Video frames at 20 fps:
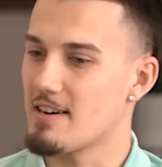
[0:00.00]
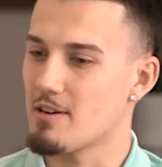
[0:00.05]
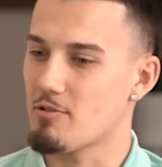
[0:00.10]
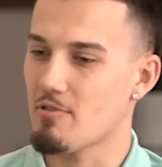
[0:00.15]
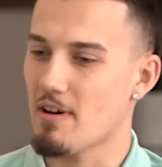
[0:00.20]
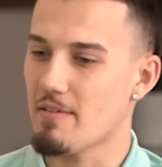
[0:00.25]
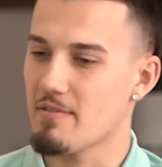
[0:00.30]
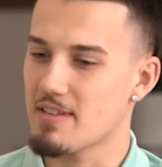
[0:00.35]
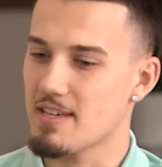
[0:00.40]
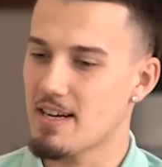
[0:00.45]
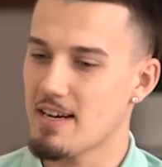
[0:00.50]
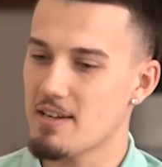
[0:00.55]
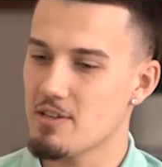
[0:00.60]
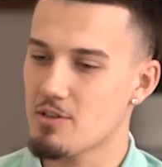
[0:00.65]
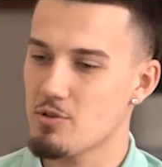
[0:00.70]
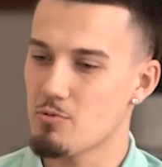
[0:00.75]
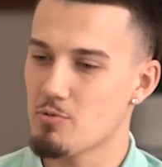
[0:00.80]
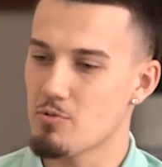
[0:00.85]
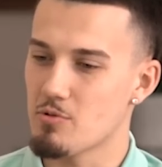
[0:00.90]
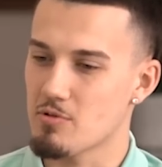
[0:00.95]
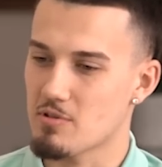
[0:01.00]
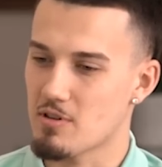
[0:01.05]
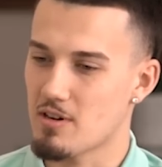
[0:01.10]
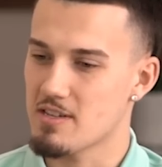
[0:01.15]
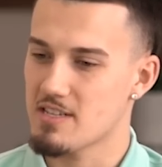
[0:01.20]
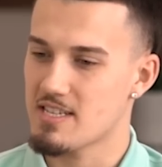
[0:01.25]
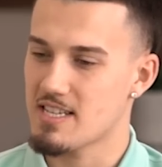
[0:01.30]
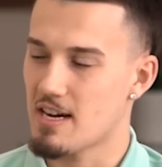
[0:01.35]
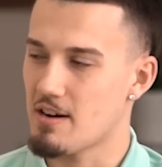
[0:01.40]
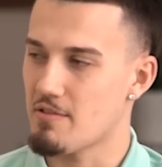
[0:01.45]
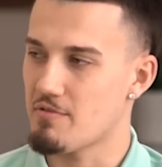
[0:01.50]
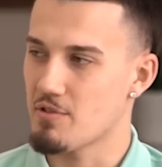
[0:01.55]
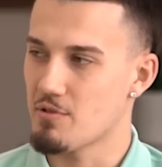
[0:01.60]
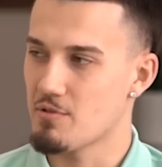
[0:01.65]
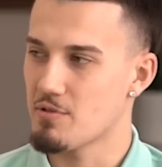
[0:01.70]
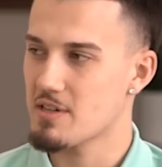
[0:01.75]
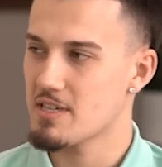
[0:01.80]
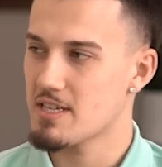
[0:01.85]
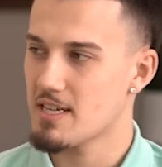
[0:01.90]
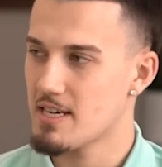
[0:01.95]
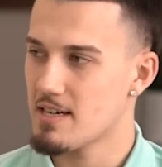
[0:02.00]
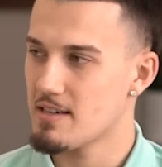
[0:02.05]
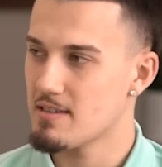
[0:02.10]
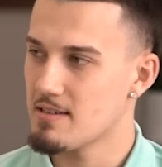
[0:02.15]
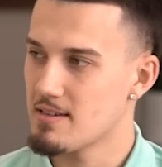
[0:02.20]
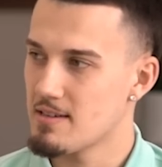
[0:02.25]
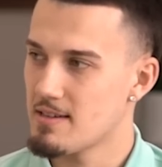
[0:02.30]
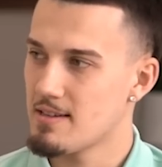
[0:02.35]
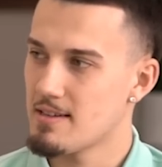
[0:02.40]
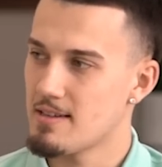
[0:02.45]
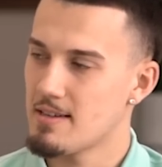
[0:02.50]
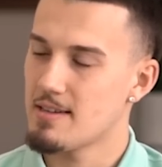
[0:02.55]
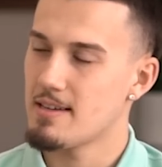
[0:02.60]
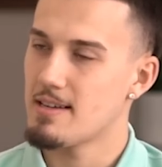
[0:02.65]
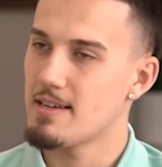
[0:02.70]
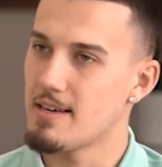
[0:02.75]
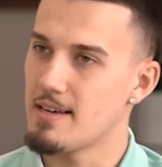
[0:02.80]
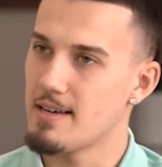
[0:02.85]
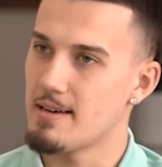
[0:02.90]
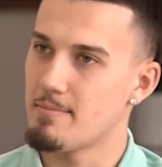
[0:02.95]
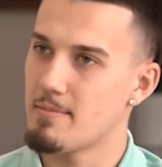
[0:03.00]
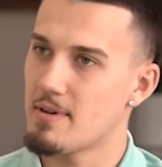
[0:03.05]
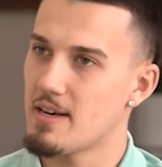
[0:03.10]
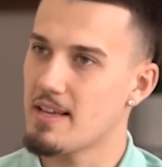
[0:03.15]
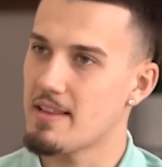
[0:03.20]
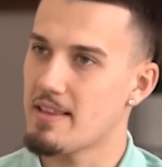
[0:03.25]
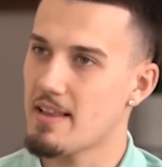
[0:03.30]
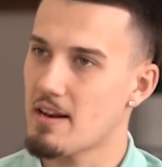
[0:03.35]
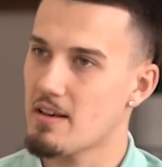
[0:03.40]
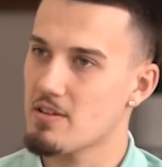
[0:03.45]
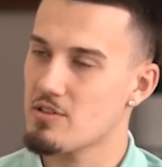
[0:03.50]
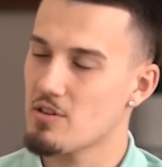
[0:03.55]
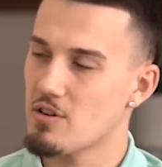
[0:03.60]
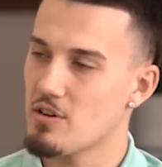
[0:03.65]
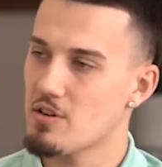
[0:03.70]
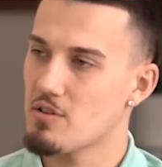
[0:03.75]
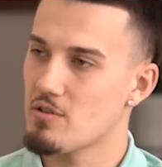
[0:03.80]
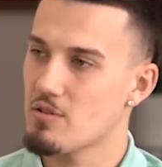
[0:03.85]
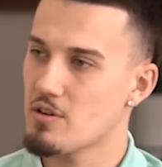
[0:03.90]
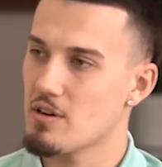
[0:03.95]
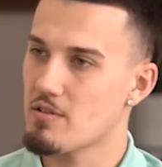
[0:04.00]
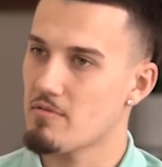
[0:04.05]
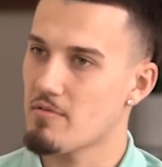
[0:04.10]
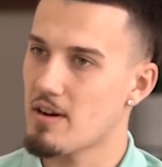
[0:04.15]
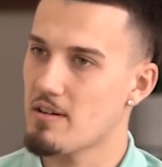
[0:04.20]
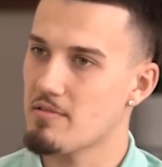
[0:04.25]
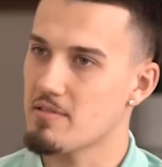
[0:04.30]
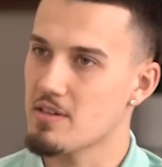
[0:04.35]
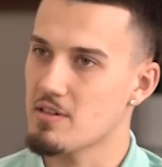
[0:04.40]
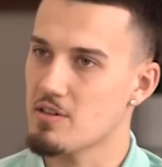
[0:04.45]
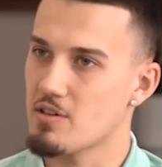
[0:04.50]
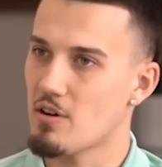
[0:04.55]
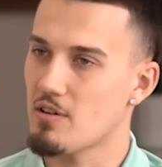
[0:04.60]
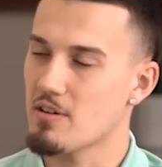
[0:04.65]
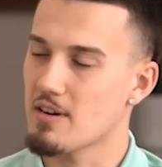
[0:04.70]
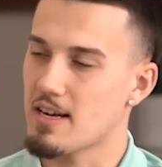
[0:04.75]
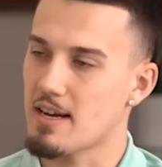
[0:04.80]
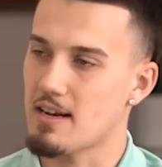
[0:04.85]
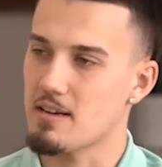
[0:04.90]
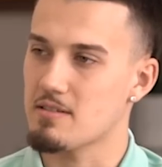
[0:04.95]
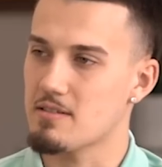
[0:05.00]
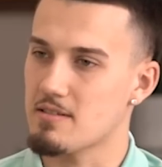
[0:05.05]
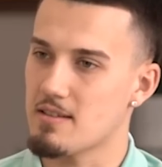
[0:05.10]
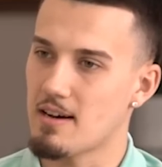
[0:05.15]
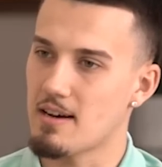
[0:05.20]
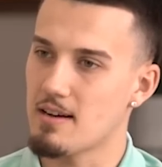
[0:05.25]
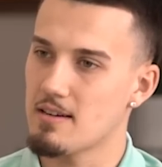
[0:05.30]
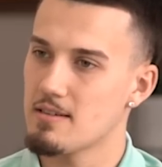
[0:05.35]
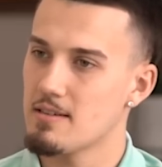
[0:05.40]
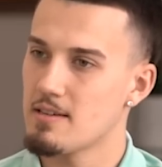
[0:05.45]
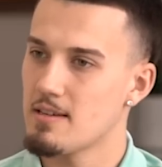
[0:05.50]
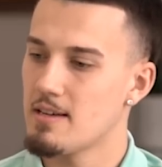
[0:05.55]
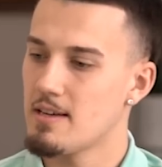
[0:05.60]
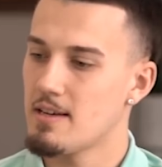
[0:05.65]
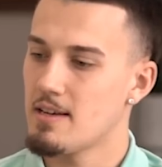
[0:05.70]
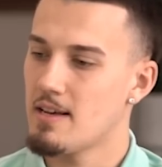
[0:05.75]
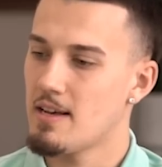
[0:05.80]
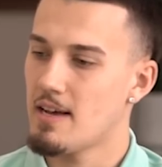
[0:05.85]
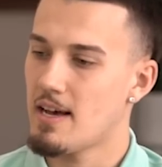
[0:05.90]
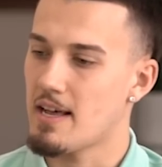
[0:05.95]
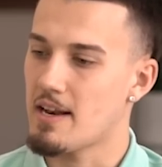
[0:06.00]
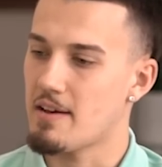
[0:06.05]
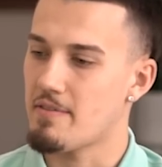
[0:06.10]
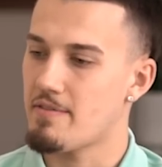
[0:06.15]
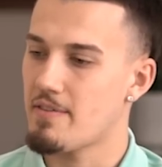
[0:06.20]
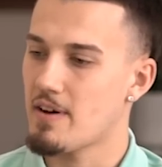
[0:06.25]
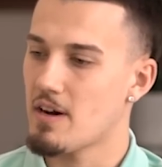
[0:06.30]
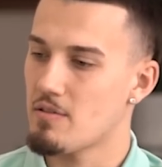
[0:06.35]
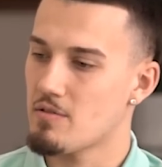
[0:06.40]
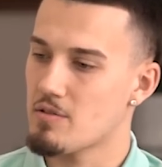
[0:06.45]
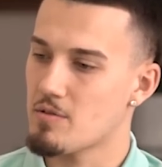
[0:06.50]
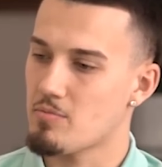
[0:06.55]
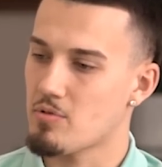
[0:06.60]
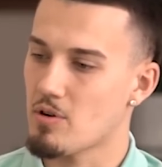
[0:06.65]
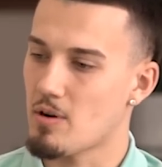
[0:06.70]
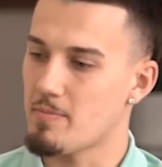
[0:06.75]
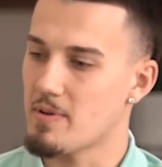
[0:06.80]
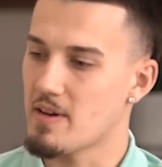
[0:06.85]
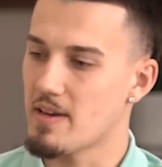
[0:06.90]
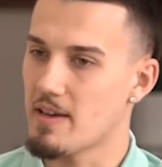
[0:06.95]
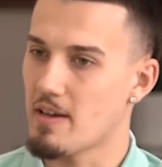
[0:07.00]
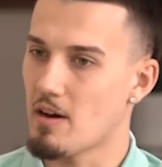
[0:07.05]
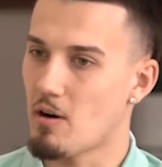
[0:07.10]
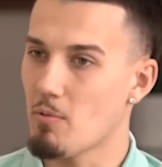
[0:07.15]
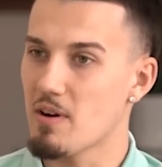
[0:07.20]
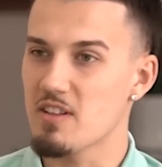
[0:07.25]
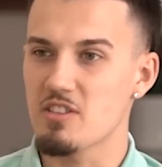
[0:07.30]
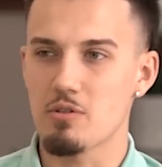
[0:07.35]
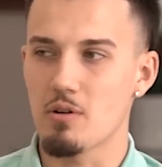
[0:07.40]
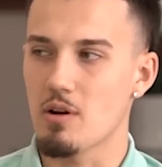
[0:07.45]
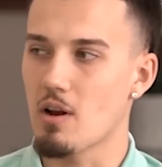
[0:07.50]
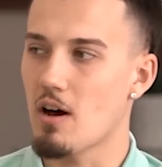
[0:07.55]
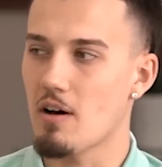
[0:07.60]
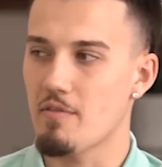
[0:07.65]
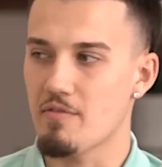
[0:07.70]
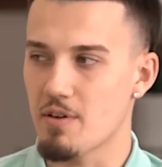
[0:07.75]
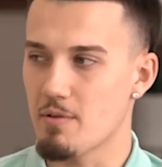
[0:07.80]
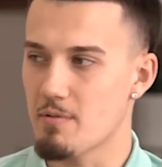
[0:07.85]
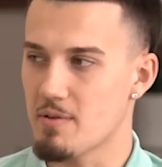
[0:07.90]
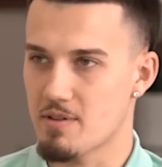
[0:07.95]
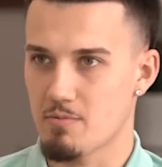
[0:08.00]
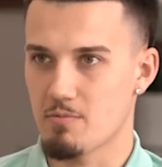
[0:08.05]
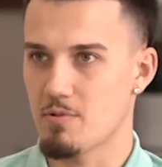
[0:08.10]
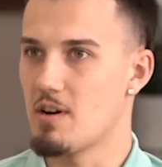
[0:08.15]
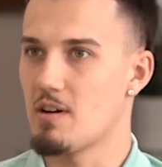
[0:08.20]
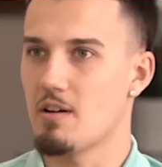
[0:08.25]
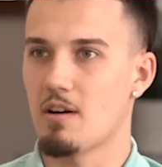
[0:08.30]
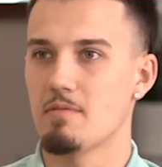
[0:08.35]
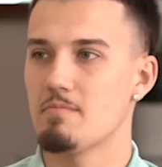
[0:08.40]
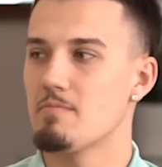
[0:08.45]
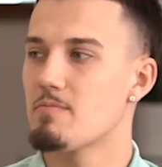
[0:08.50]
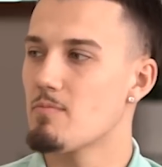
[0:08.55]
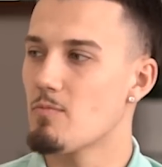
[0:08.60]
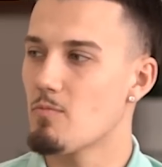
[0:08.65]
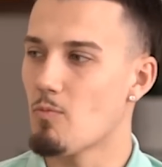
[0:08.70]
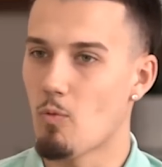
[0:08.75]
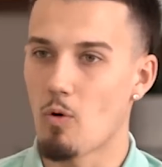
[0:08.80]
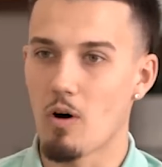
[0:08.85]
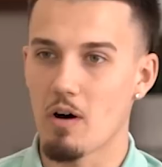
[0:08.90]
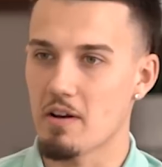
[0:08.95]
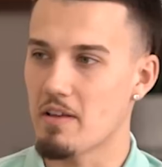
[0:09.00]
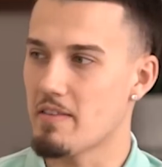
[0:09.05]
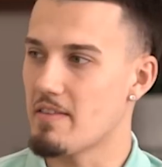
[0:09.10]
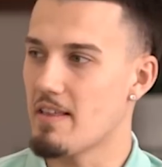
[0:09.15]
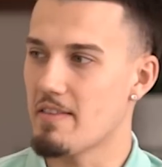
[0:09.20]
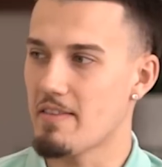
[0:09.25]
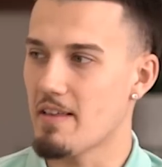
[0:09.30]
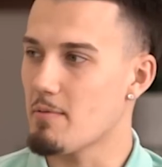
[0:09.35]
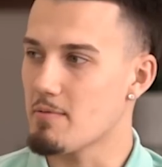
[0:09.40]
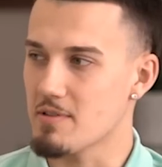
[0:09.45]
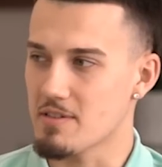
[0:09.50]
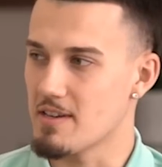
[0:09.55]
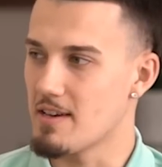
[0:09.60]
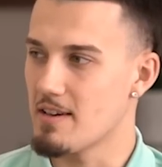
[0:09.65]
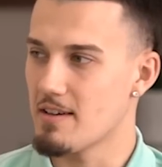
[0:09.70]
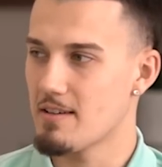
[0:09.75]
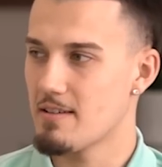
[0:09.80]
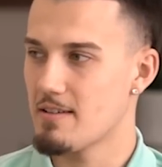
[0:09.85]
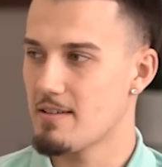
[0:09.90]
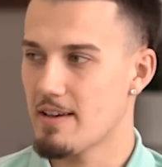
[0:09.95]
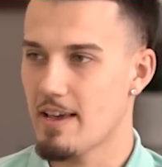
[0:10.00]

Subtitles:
I gravitated towards like South Yorkshire. And then I started looking around in Doncaster and I found a property. I went to a lot of viewings. It weren't like one and then that was it.